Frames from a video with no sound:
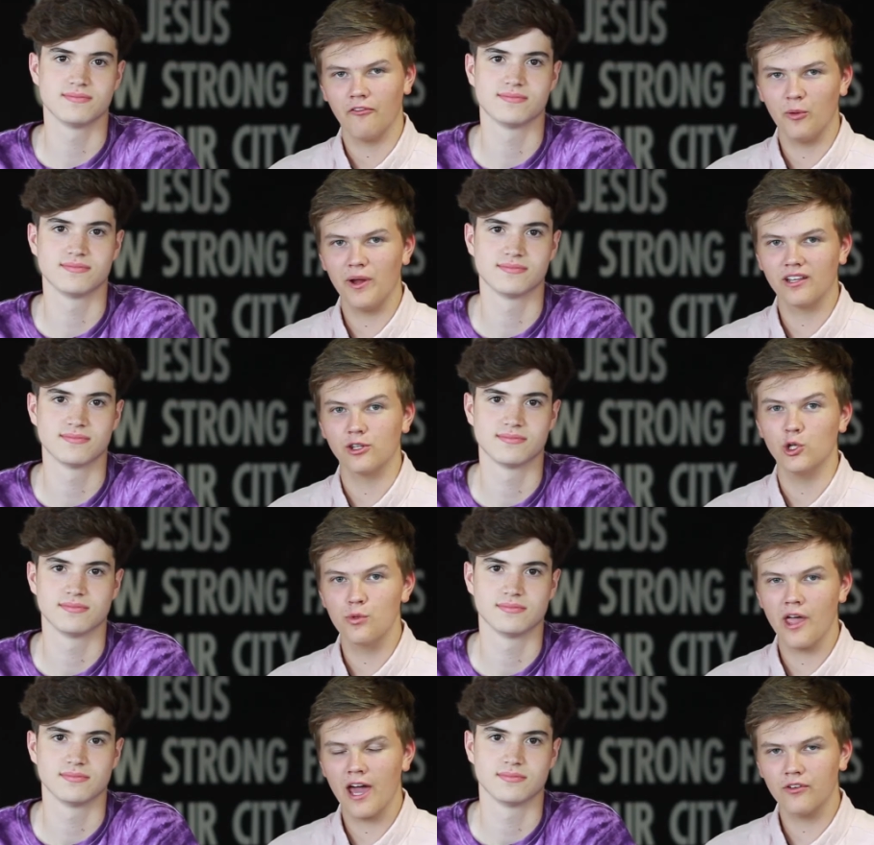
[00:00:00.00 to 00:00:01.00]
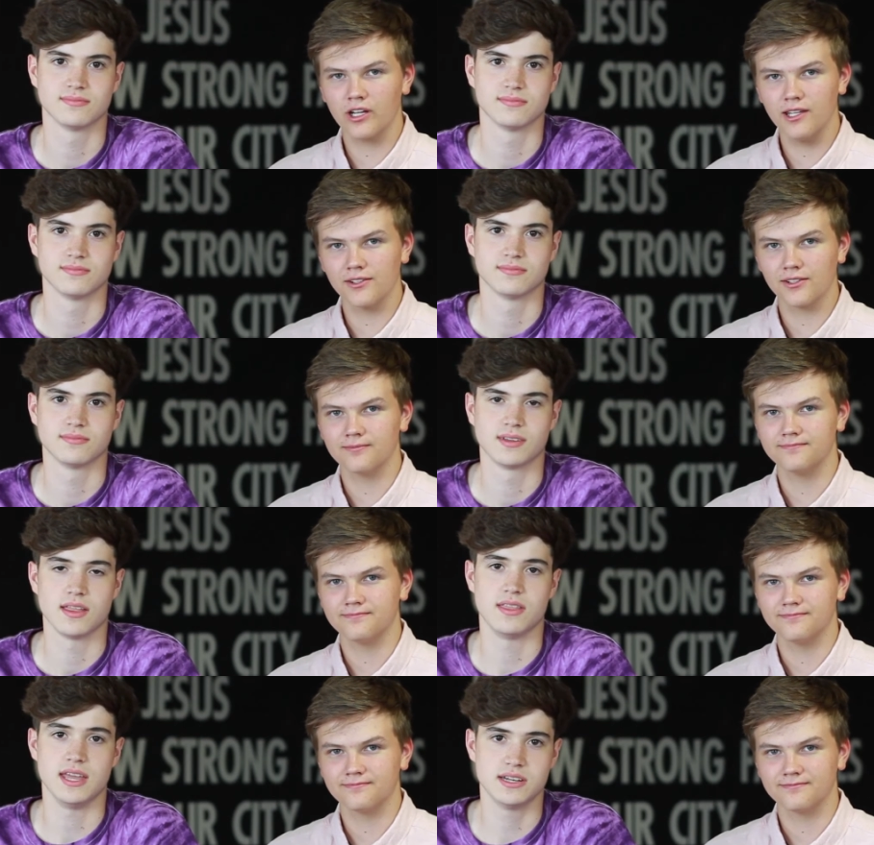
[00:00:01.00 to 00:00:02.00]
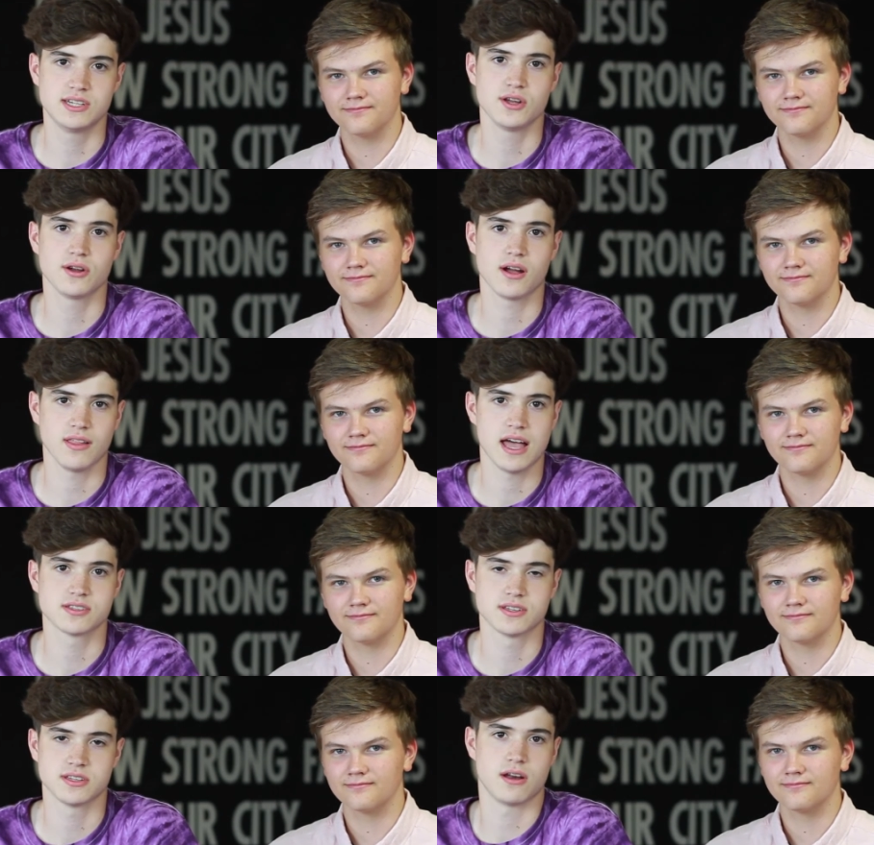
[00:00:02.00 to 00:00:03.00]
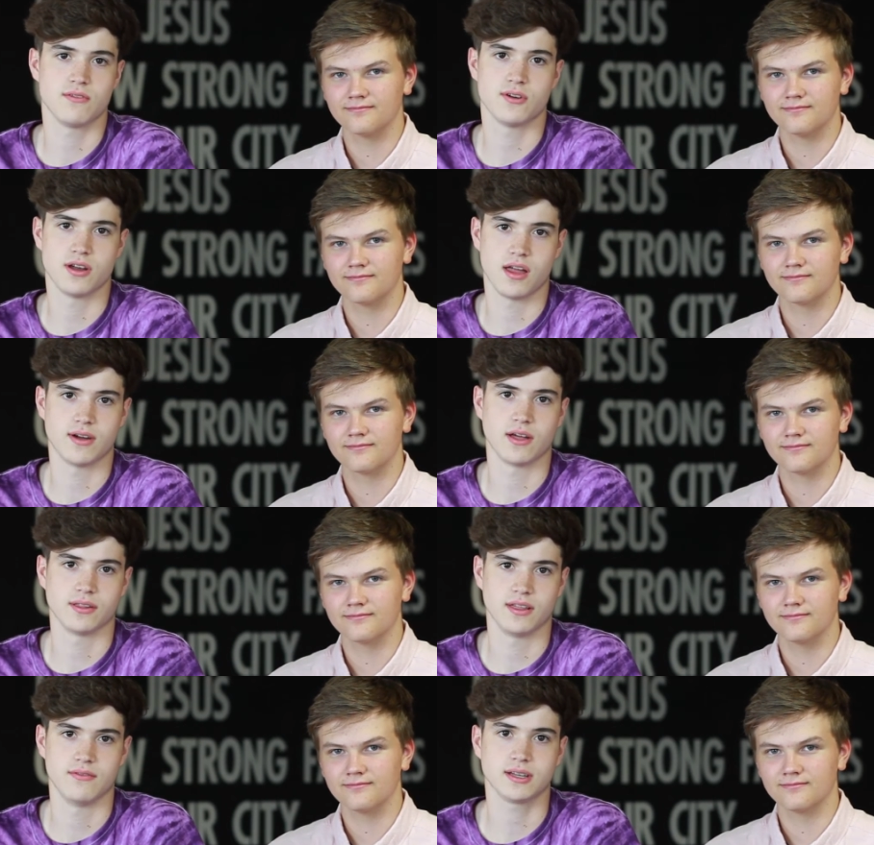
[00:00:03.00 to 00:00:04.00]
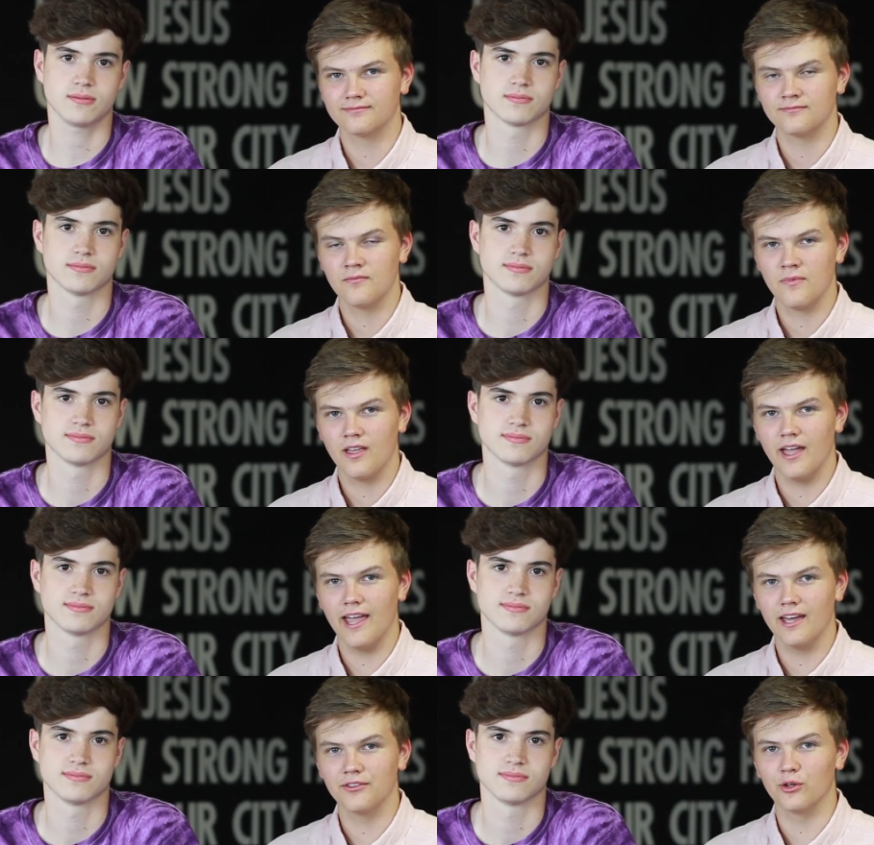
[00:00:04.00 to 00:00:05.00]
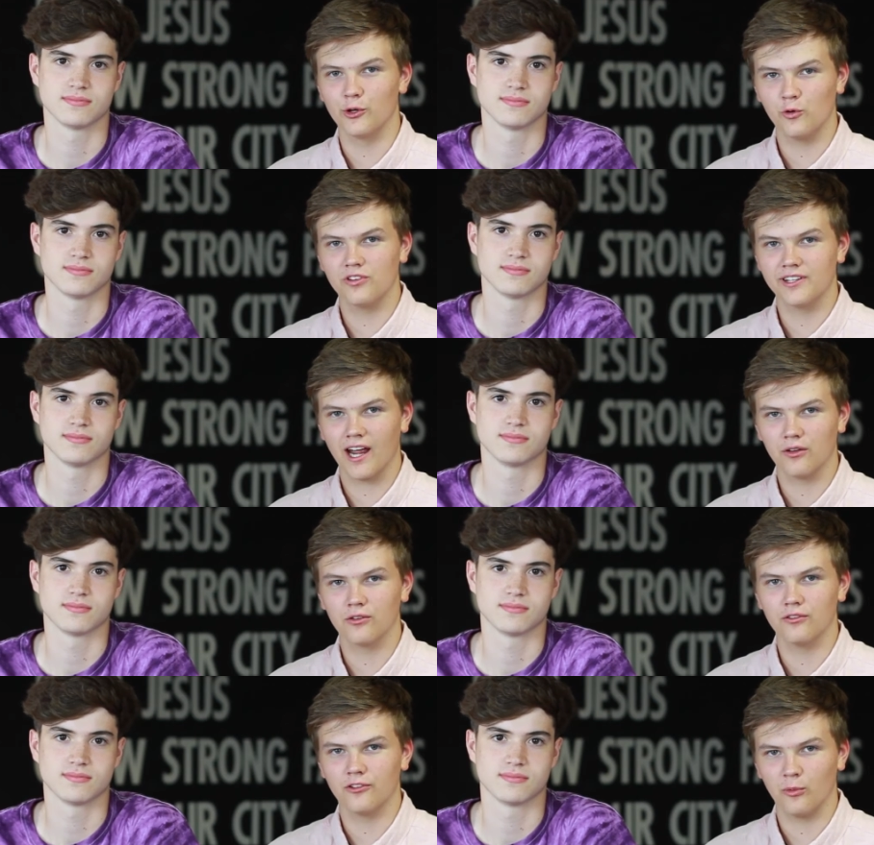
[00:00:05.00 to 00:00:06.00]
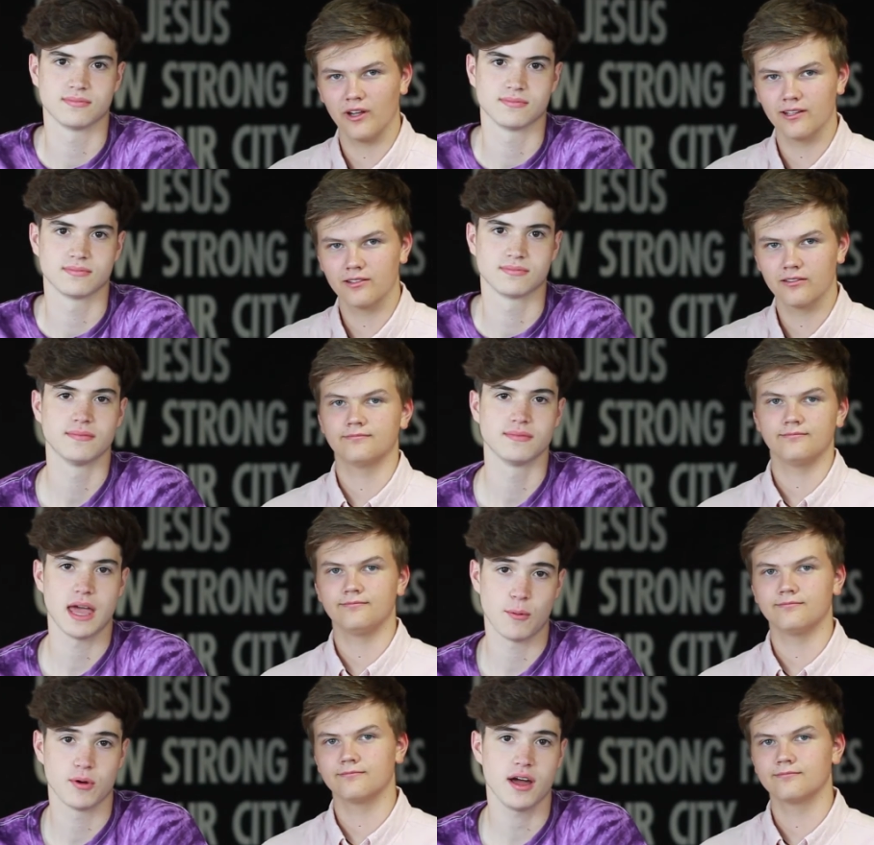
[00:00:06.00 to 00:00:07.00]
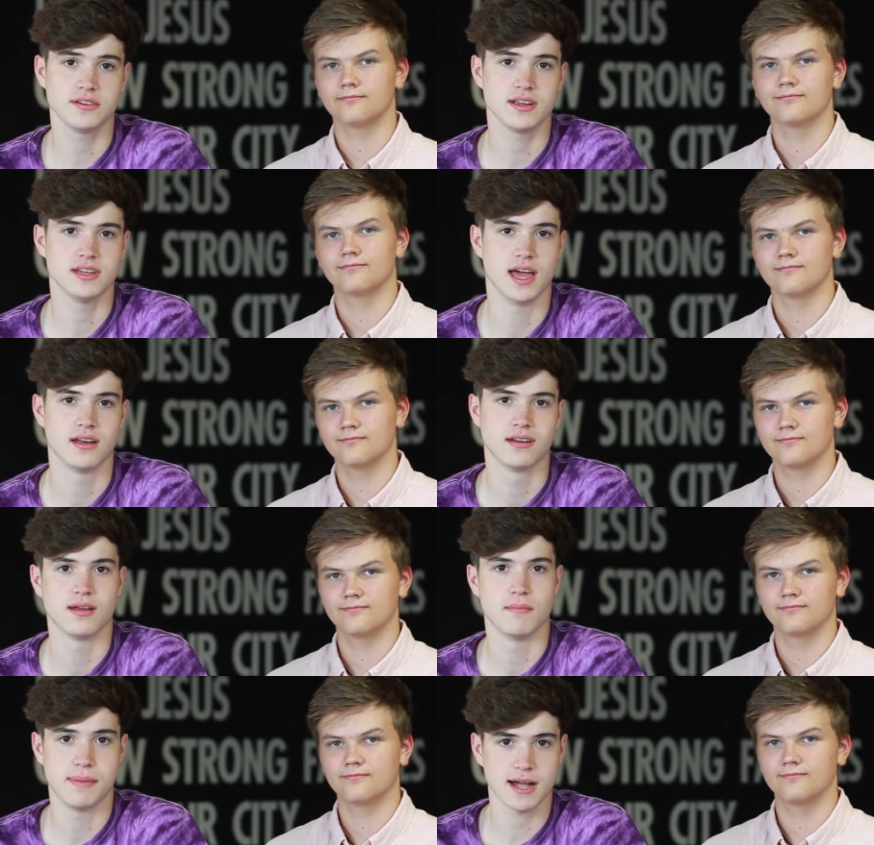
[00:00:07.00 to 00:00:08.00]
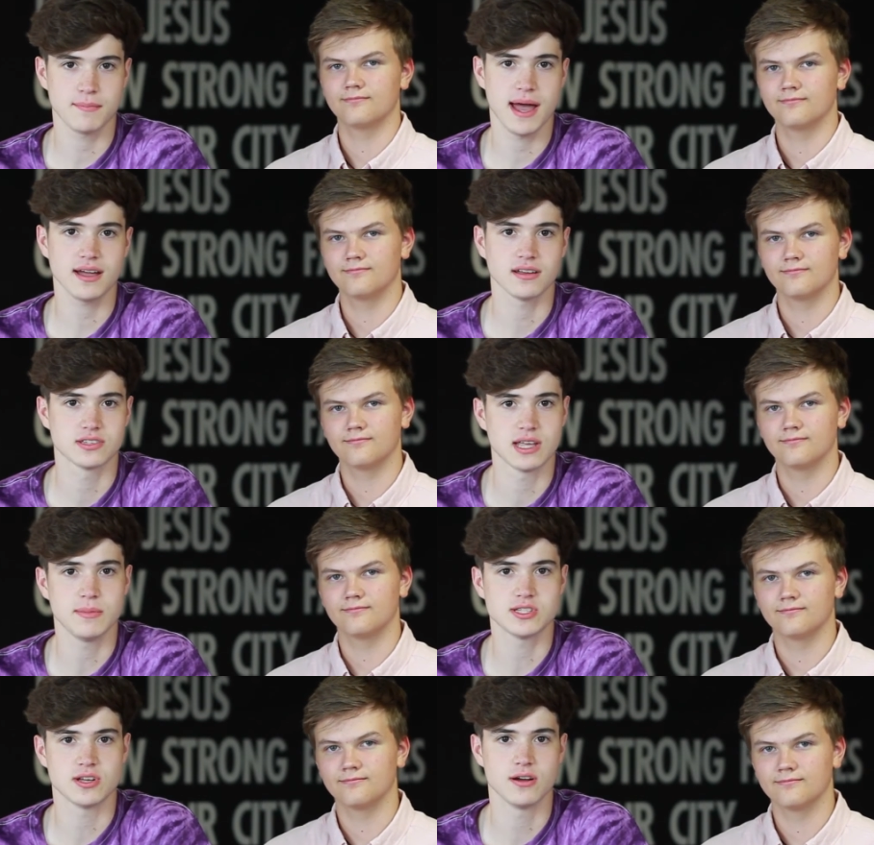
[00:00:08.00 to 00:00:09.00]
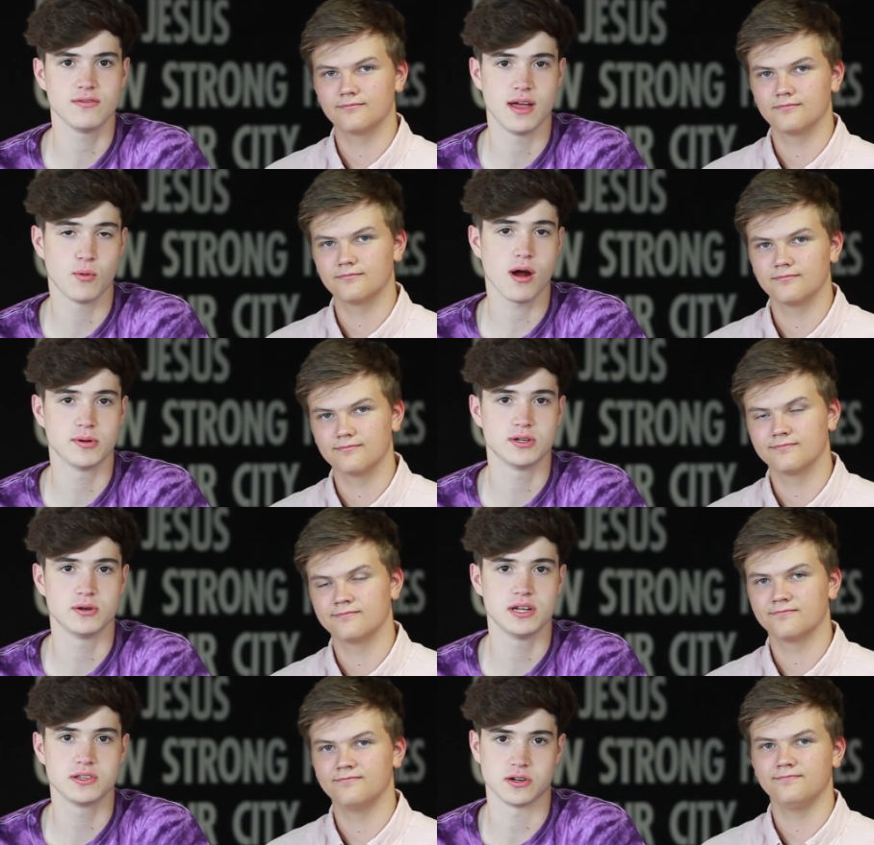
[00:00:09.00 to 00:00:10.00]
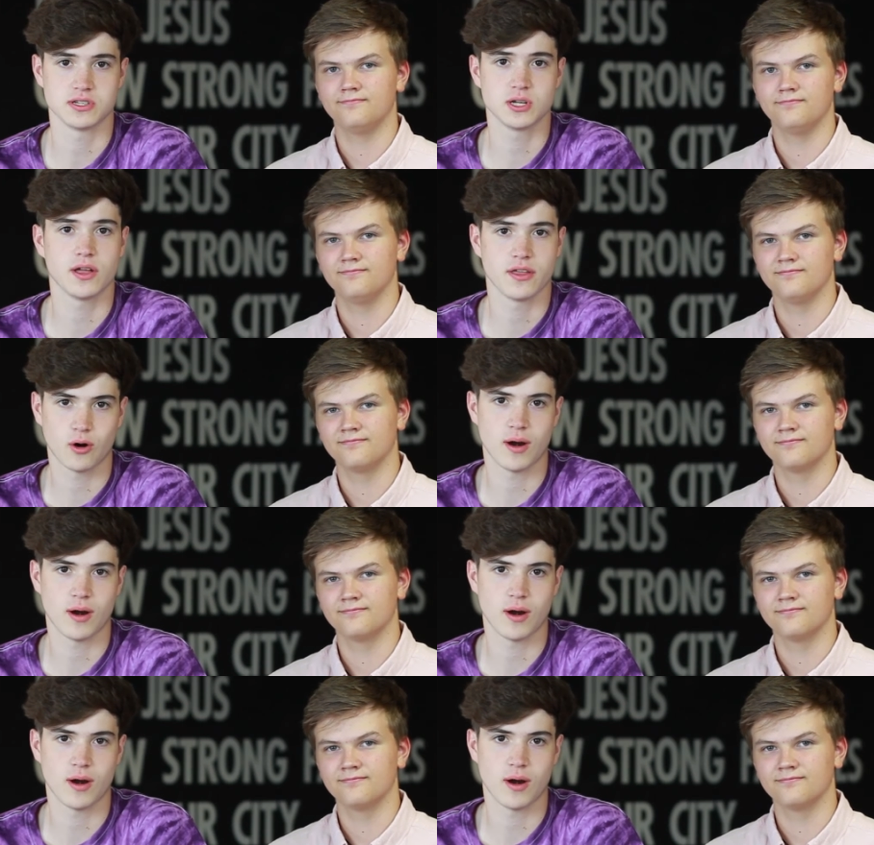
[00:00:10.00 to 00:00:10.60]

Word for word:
Speaker 1: Fairbanks Youth Advocates. The Interior Alaska Center for Nonviolent Living.
Speaker 2: And the Literacy Council of Fairbanks.
Speaker 1: And we're not done yet. Backpack, Summit Serve, and more opportunities are still on the